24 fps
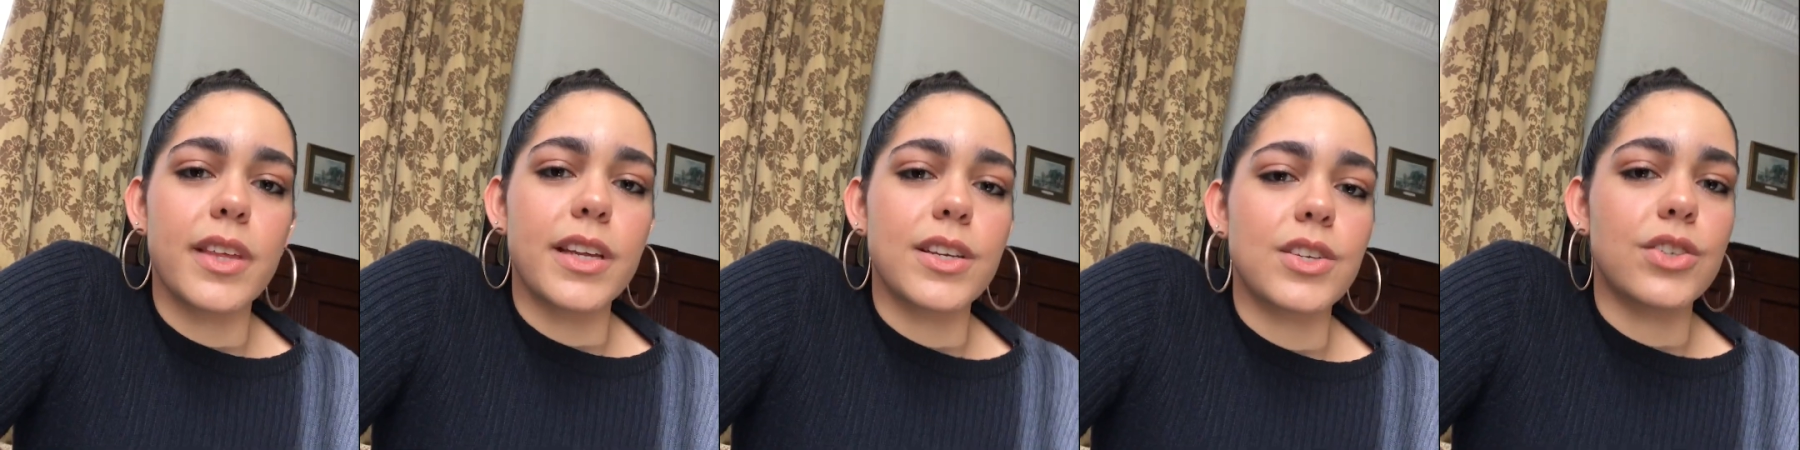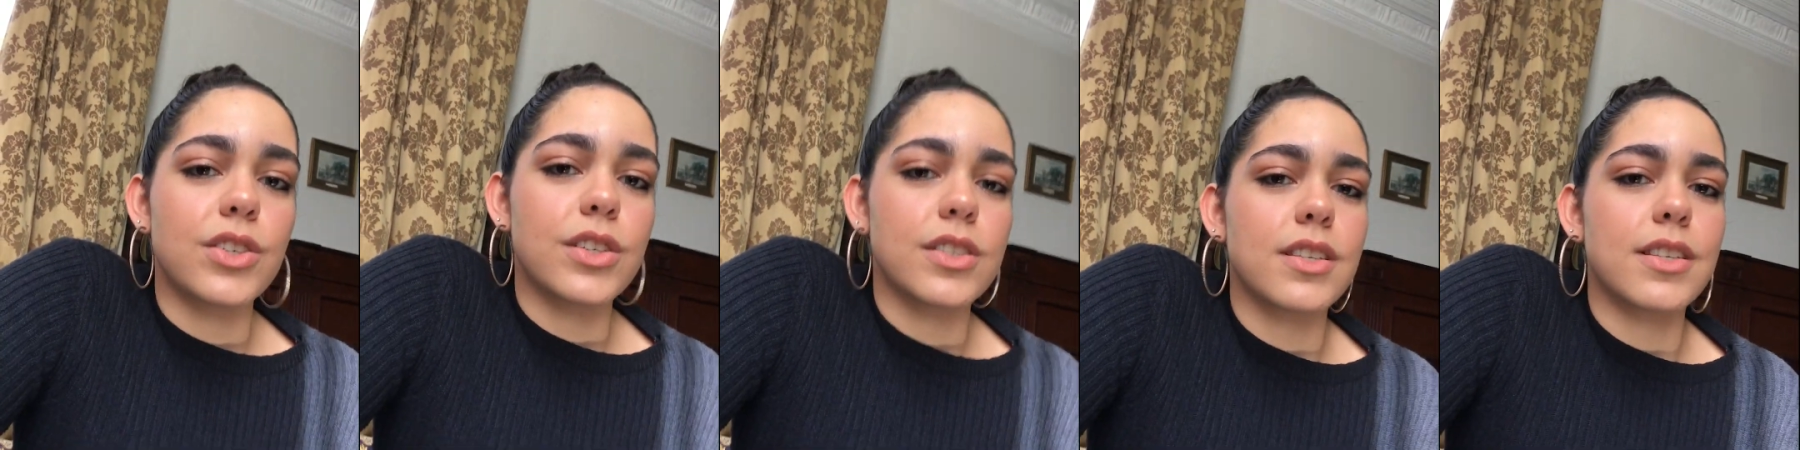
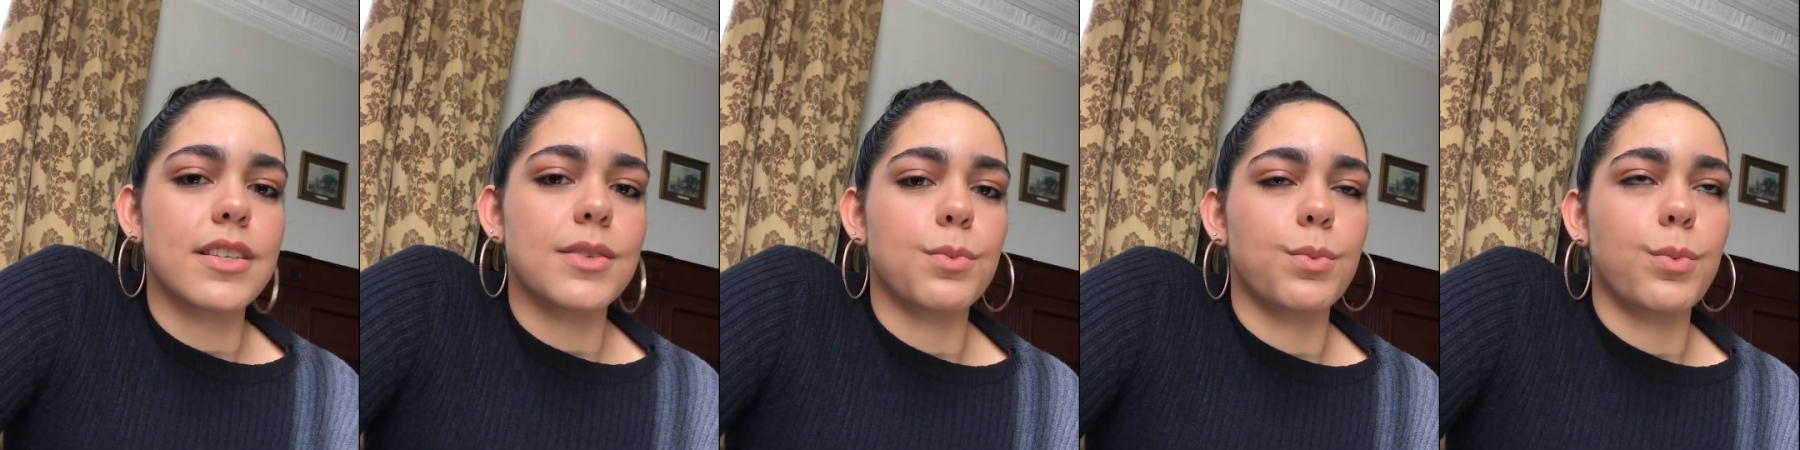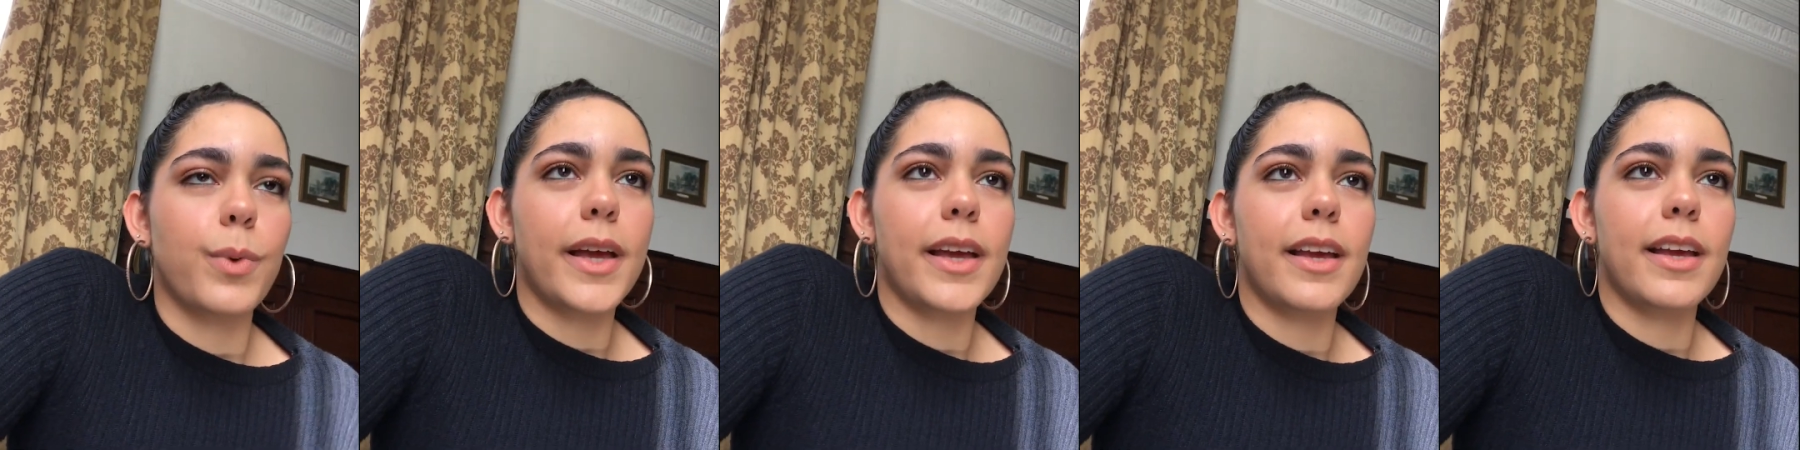then
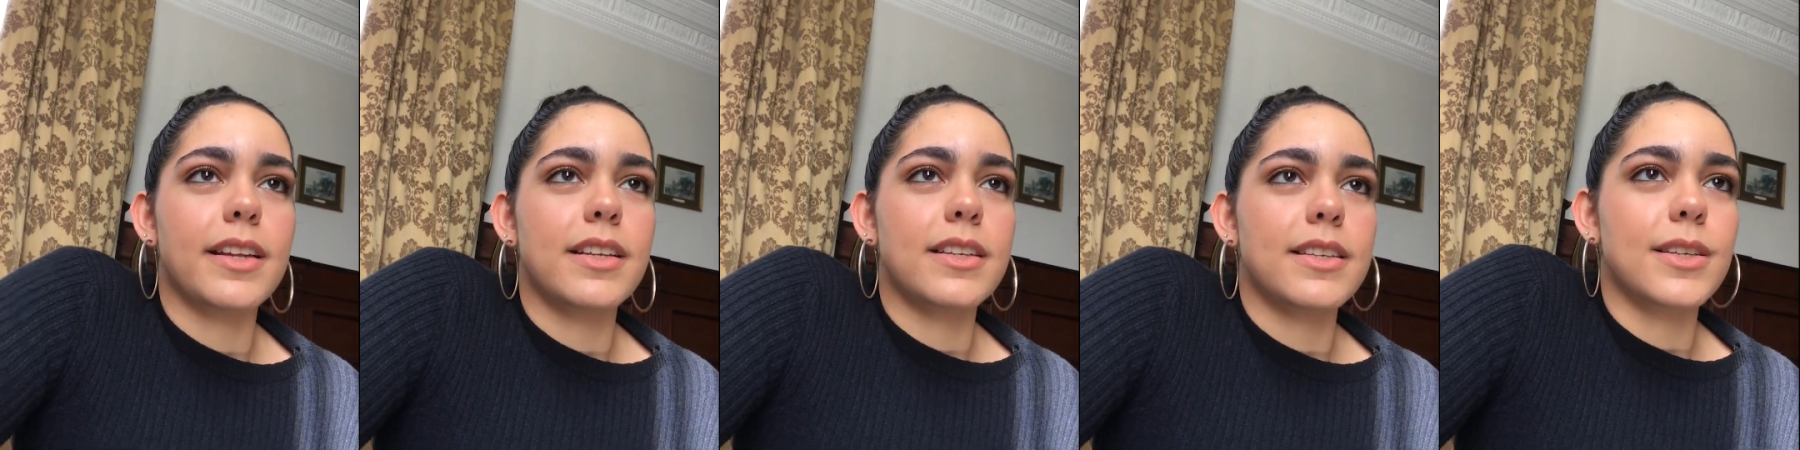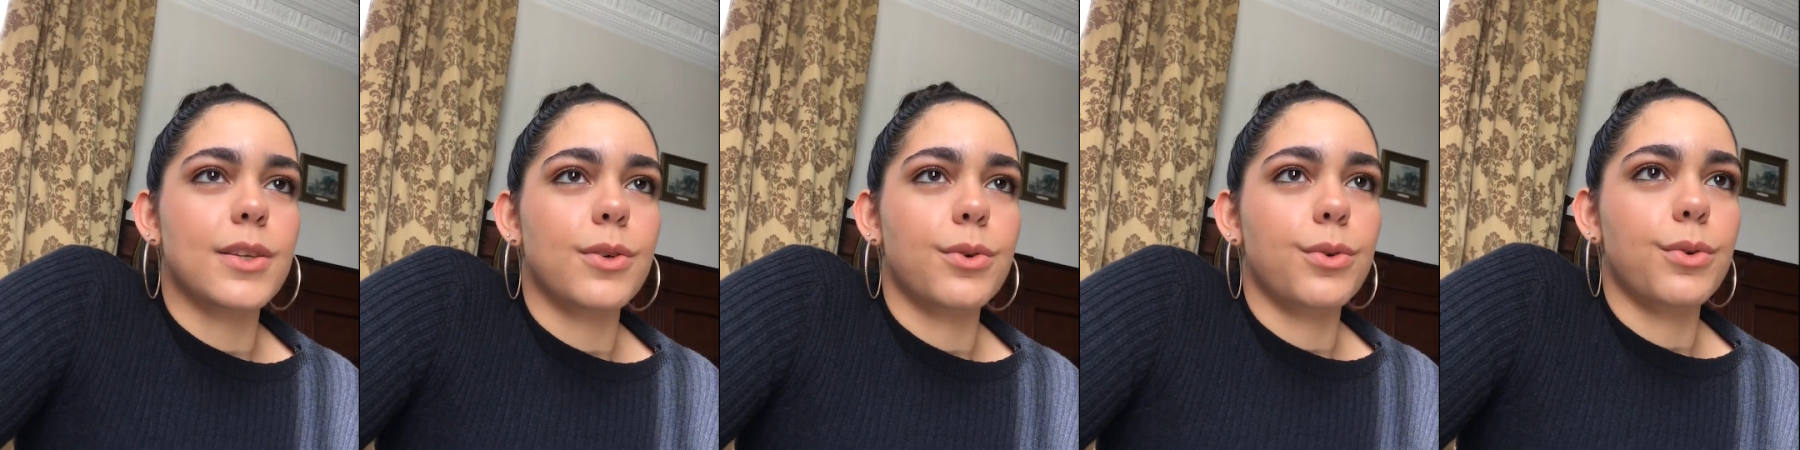just wait
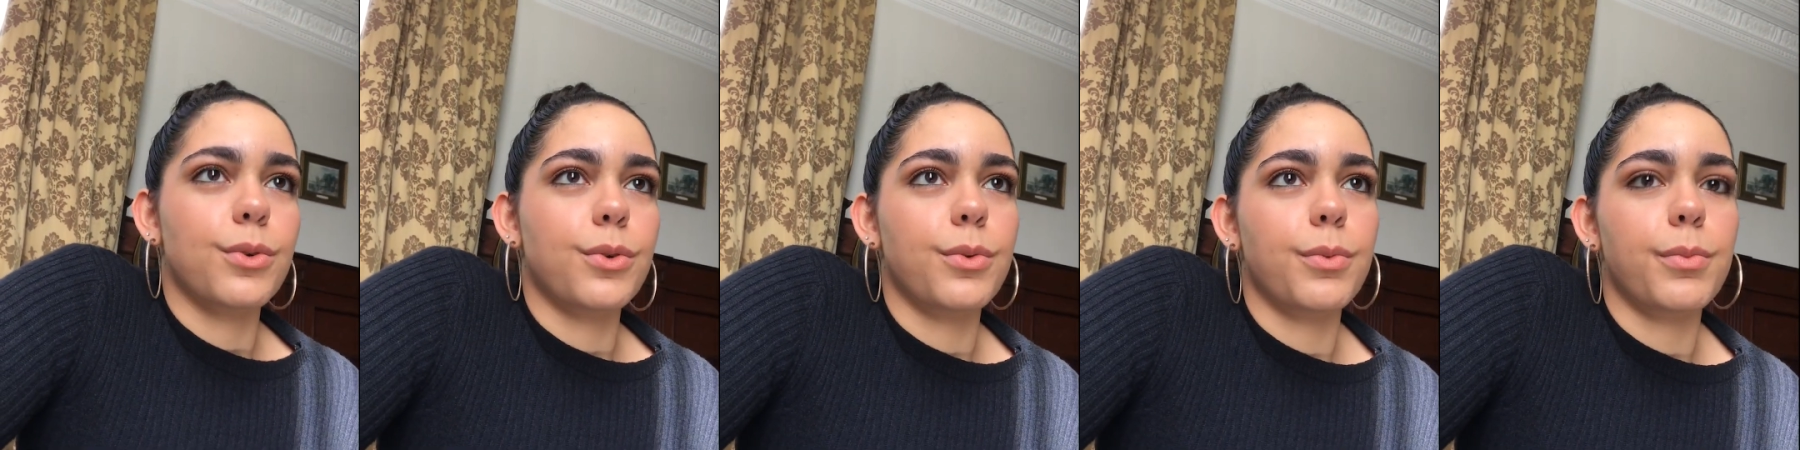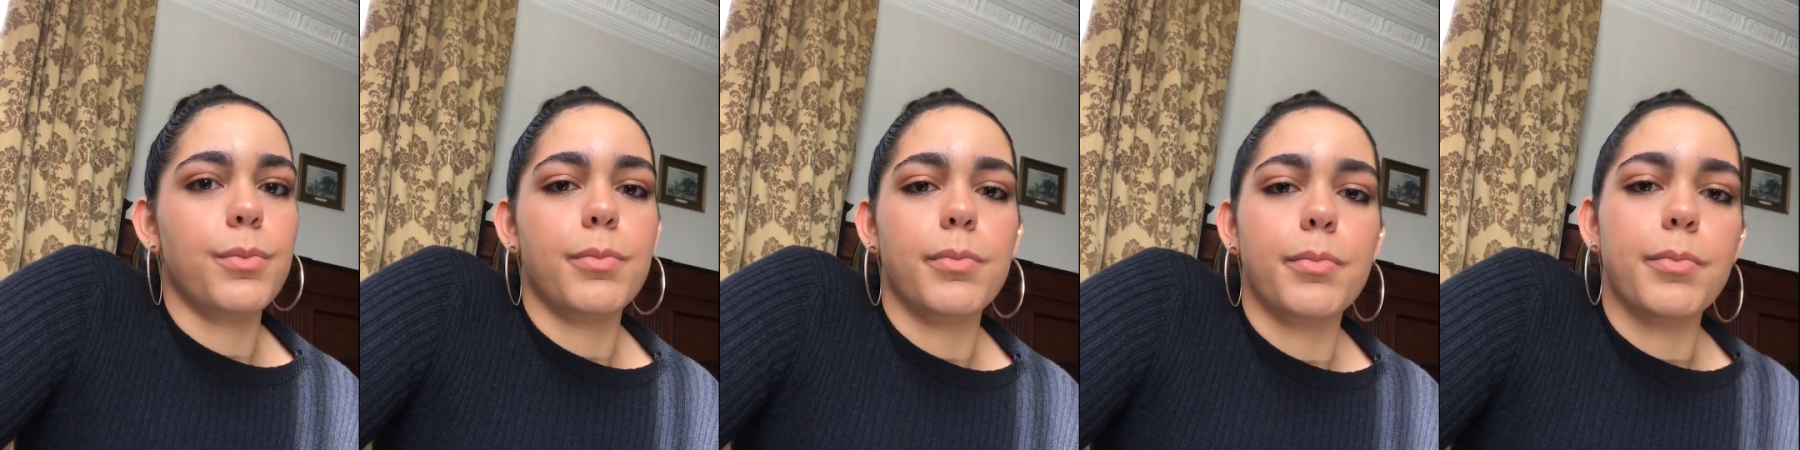
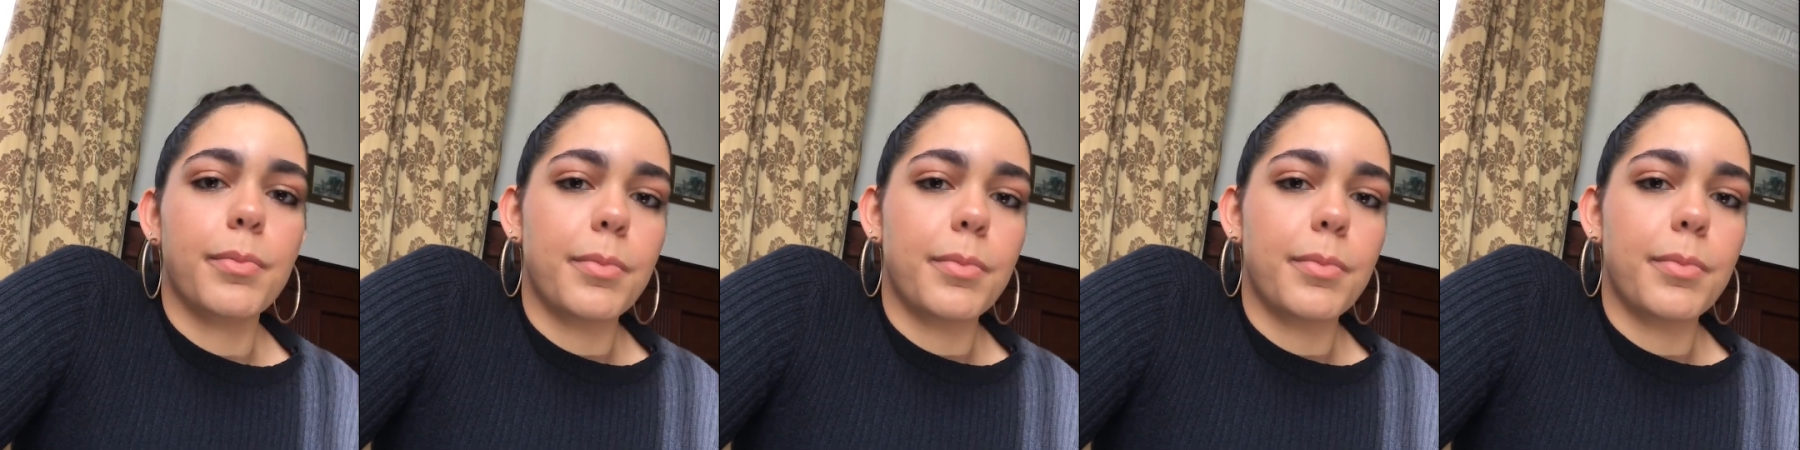until